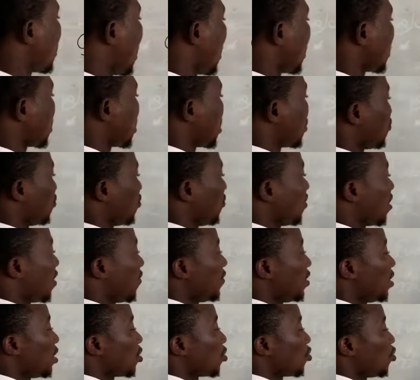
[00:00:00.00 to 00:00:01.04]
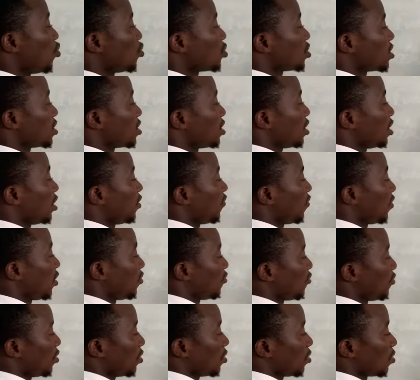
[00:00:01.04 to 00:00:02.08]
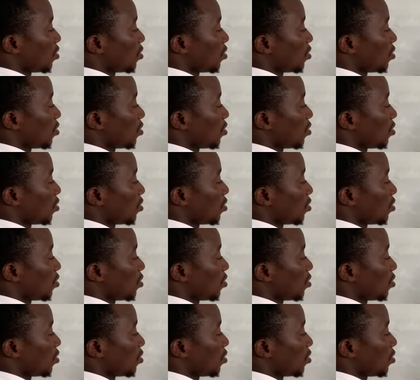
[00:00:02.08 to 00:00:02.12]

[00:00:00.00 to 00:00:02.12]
asset, we are having the closing inventory.